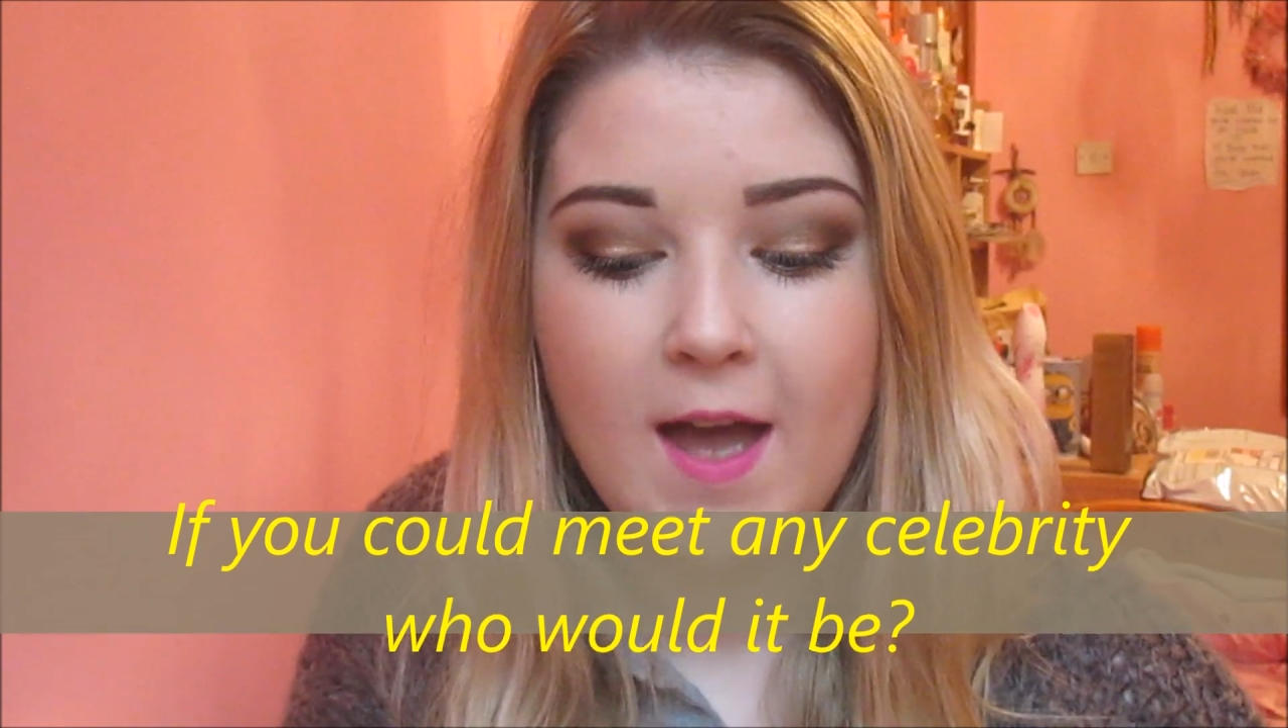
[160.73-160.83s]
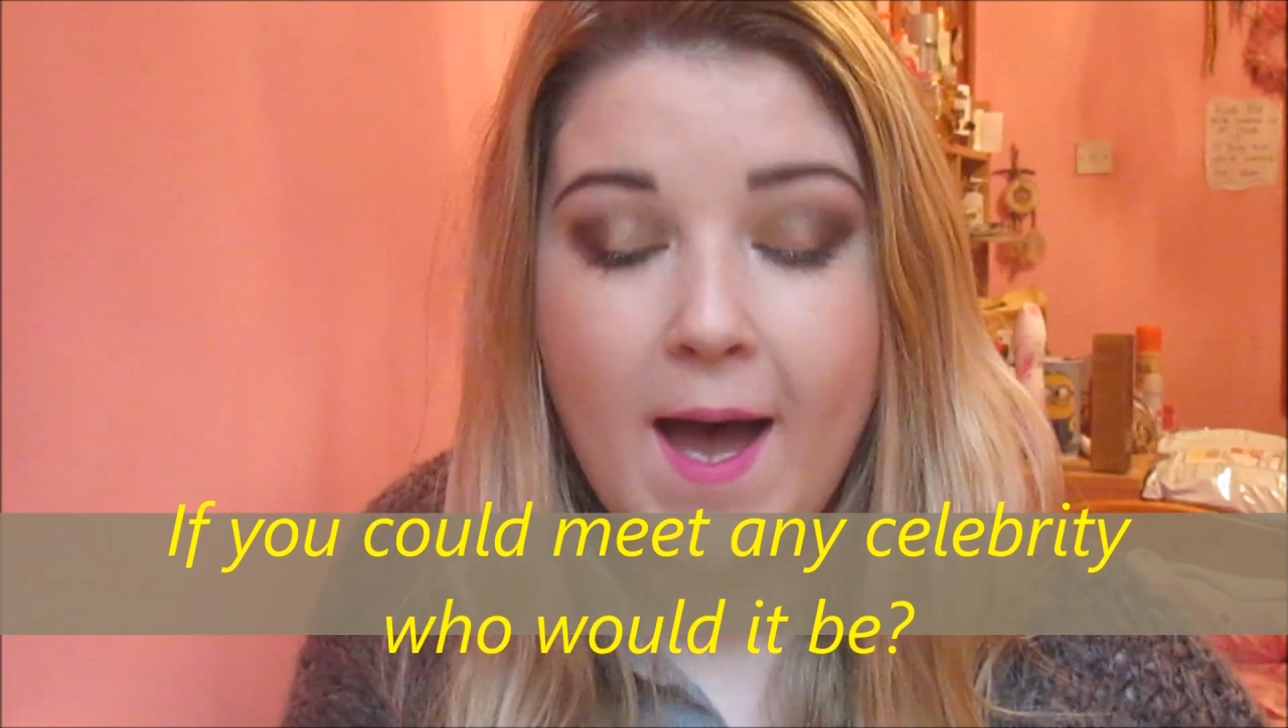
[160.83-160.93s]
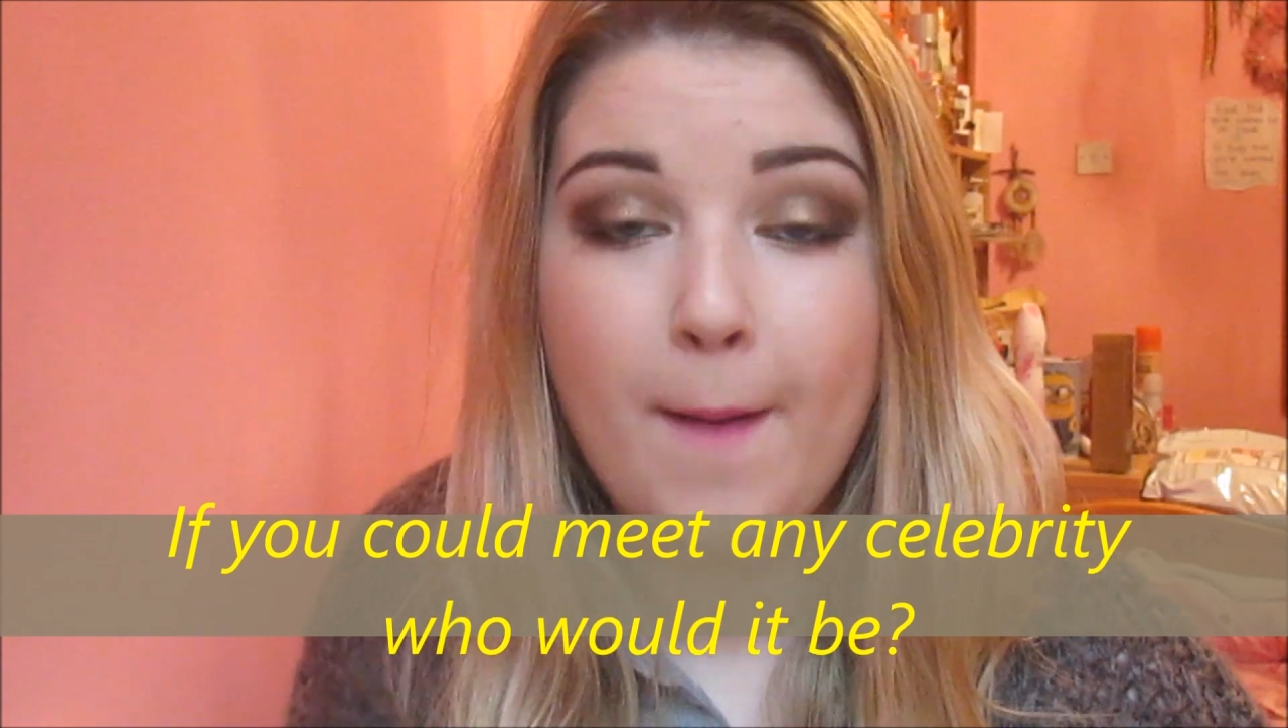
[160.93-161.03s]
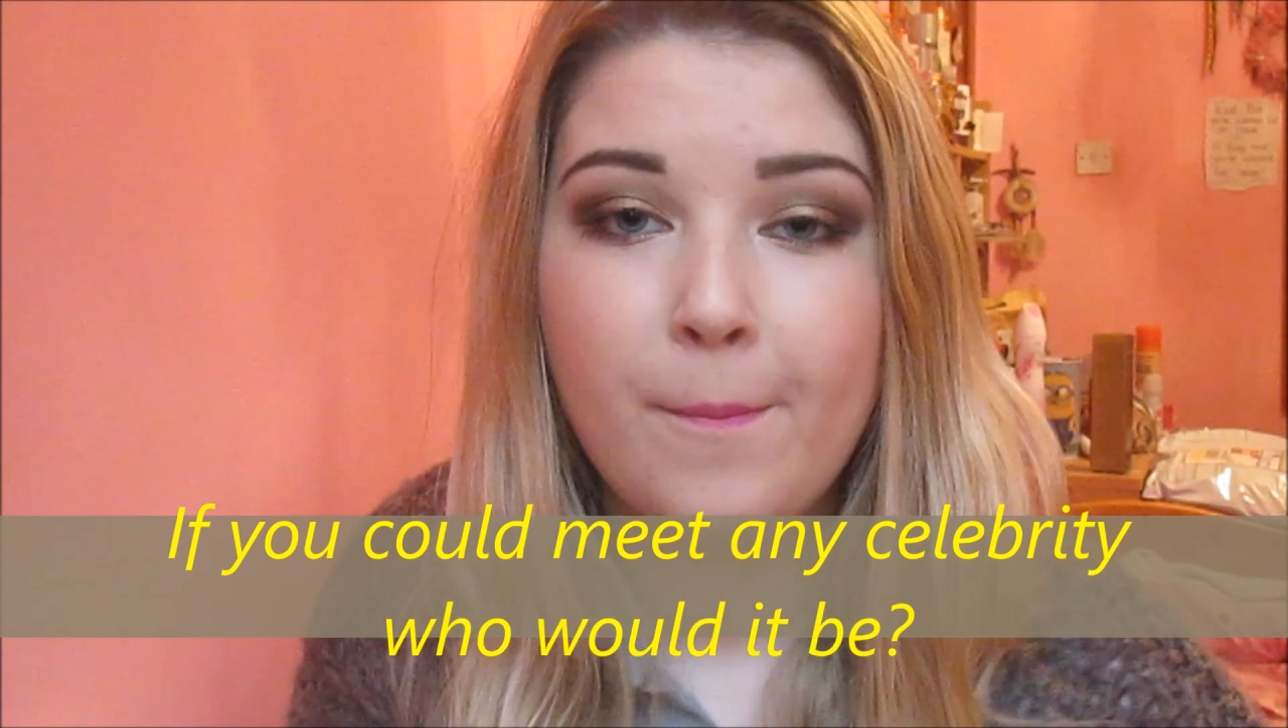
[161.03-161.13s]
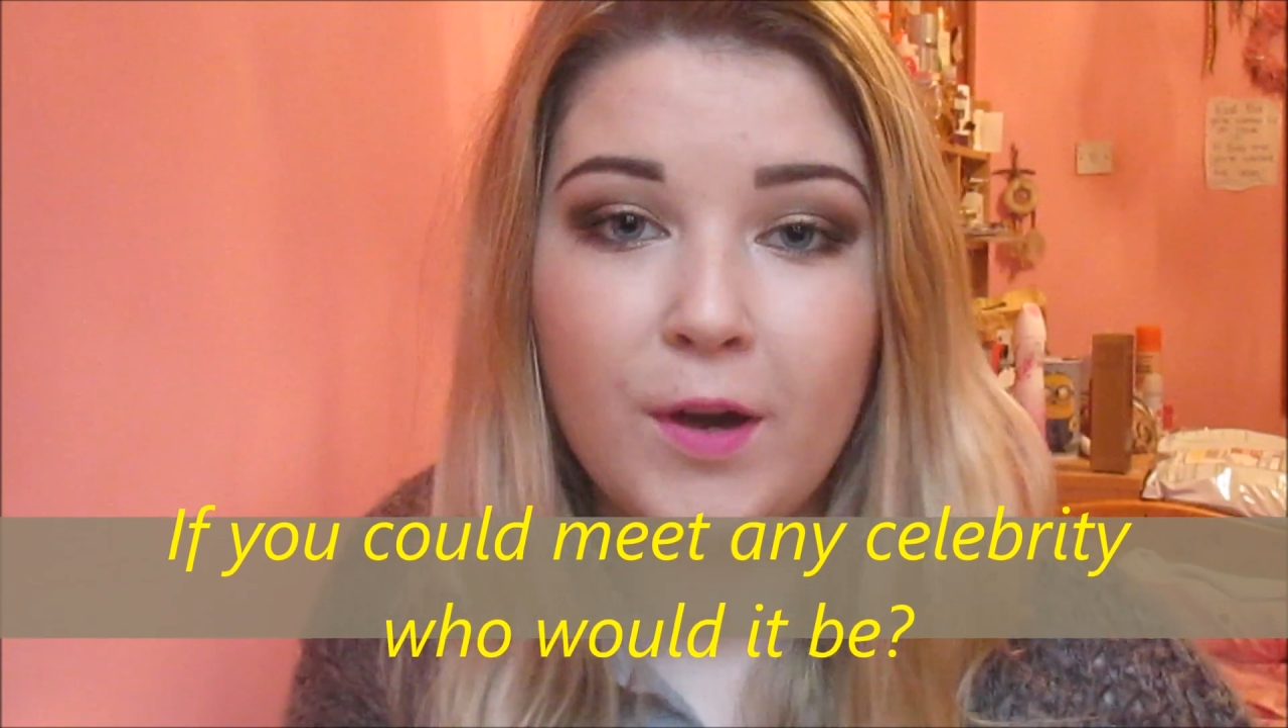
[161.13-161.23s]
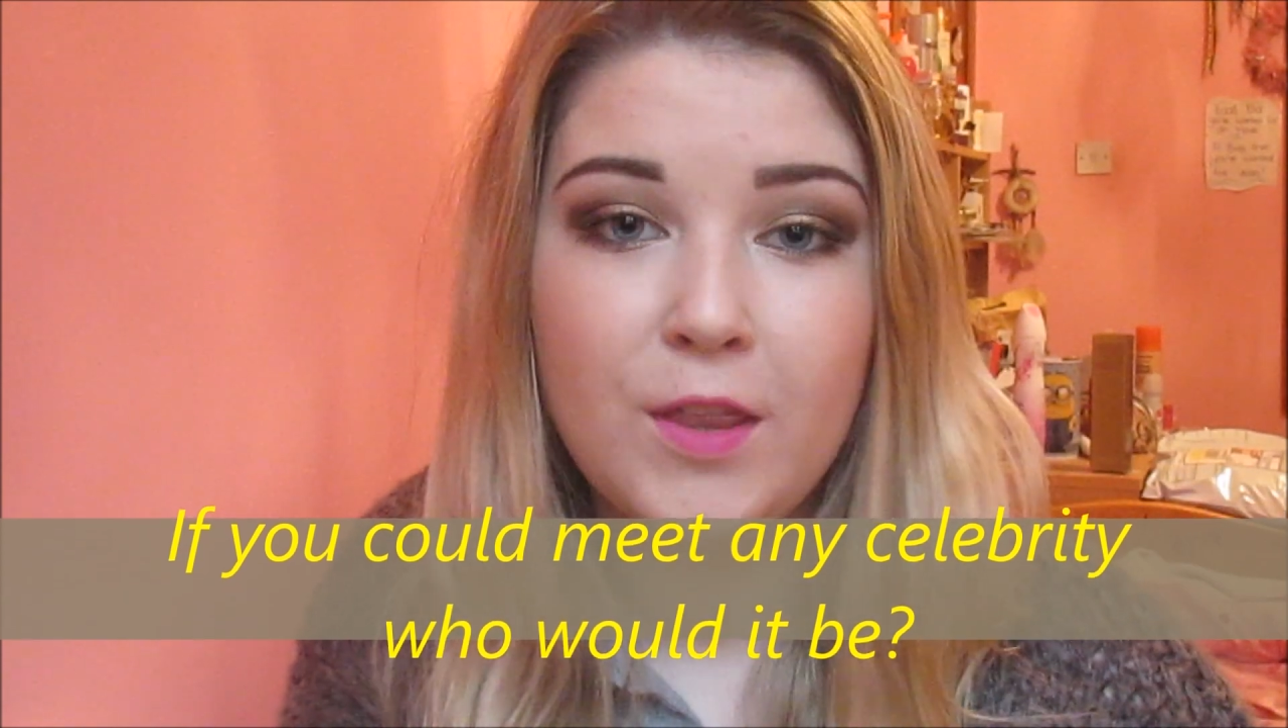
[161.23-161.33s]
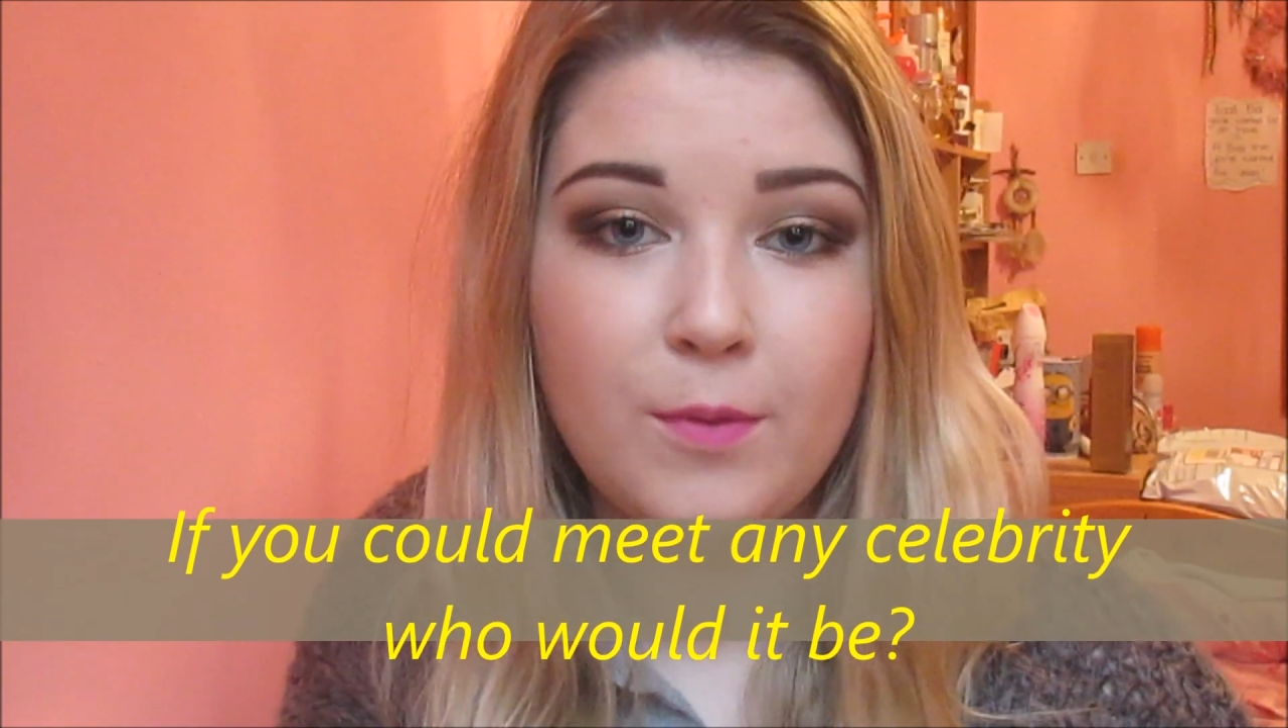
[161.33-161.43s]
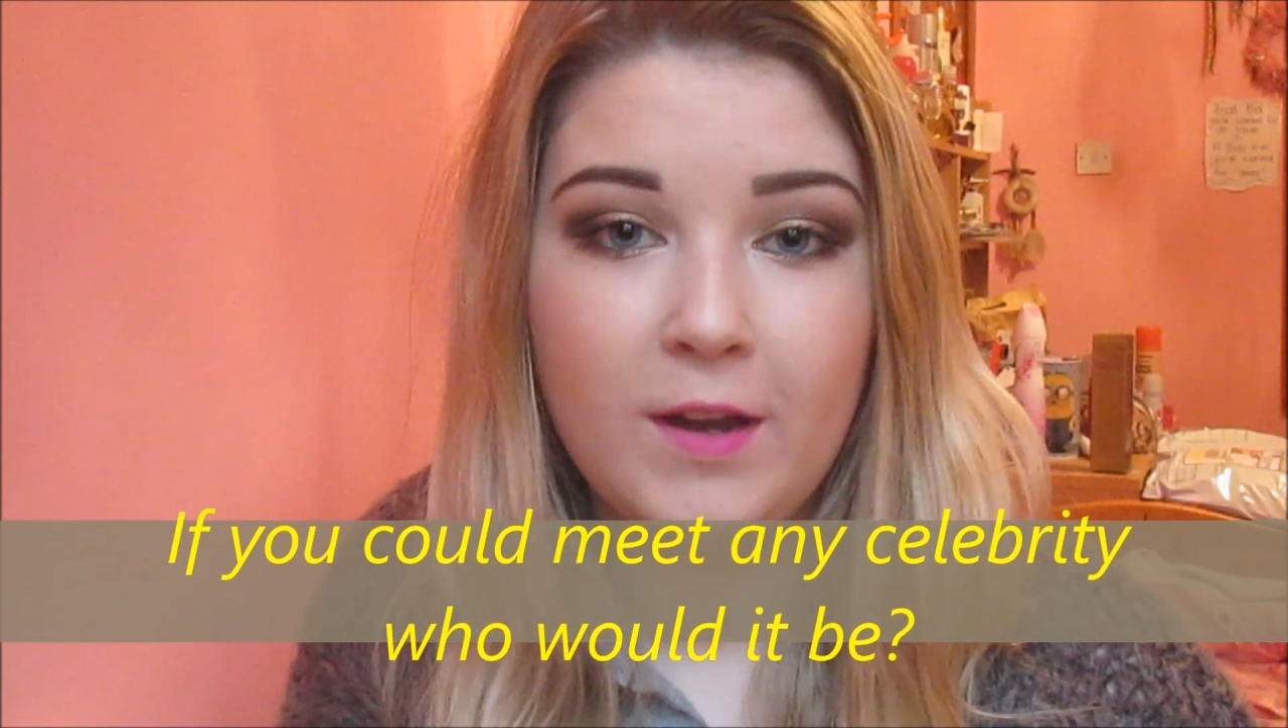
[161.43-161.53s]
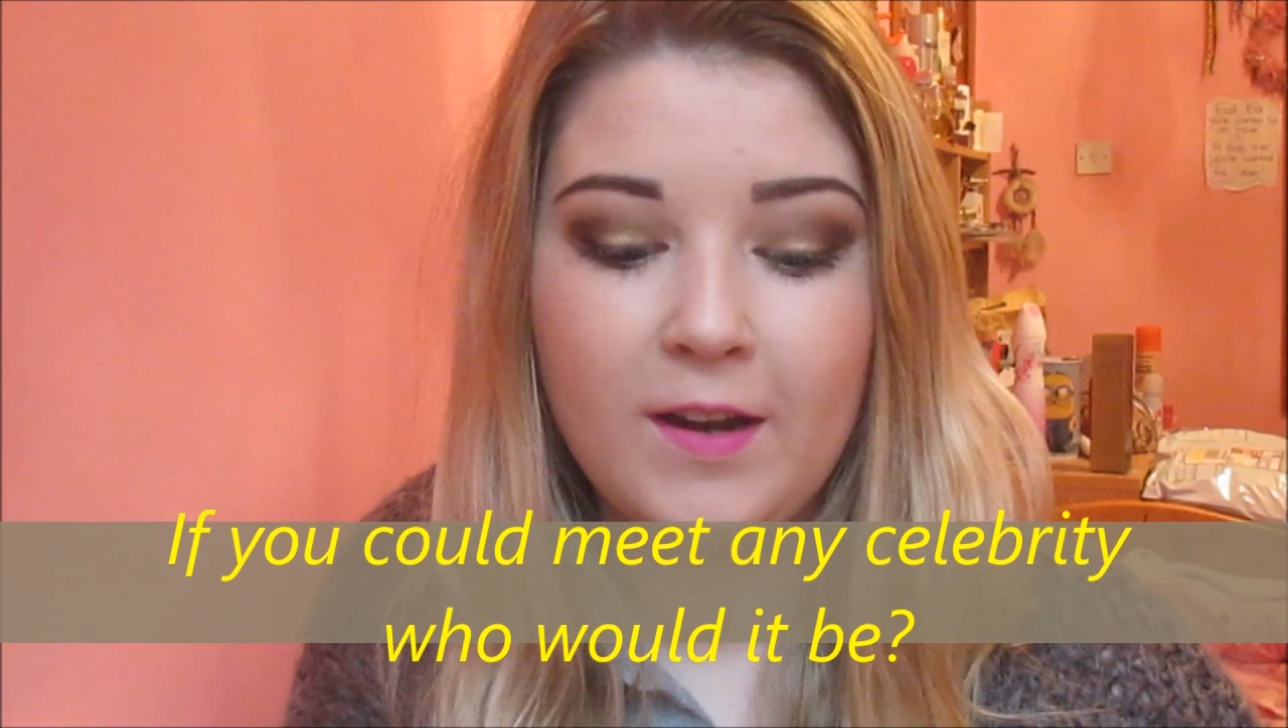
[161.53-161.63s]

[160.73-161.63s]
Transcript: And by the way,